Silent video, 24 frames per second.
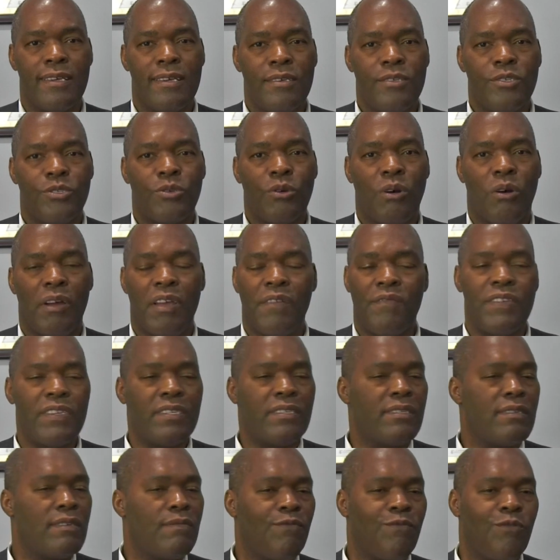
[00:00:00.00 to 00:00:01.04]
so if
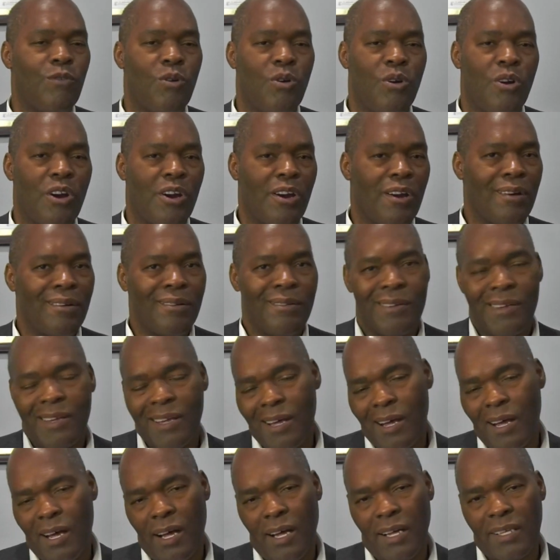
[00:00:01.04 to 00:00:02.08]
it's for
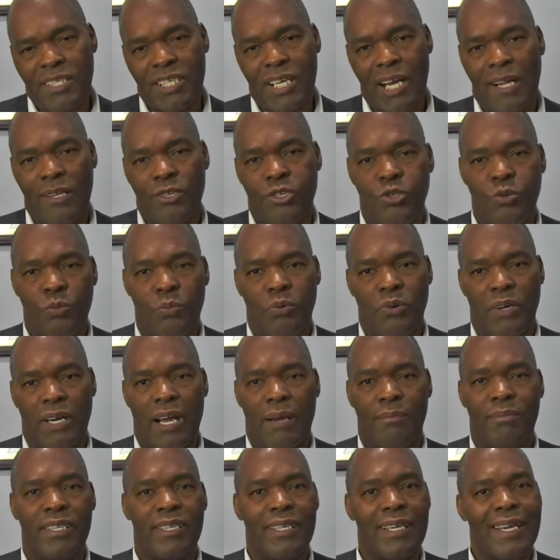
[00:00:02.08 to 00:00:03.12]
child support
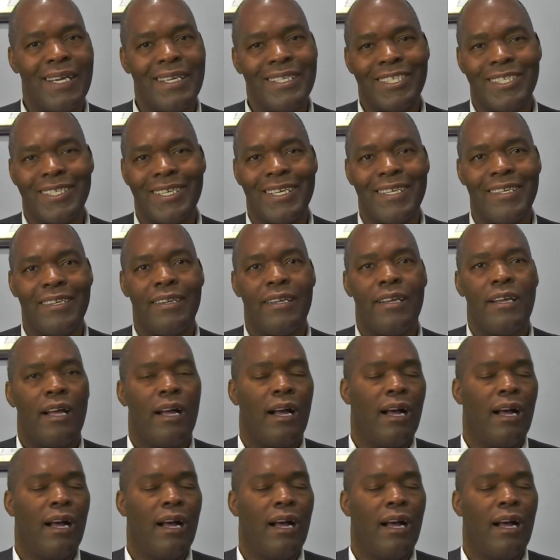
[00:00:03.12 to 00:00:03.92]
obligation,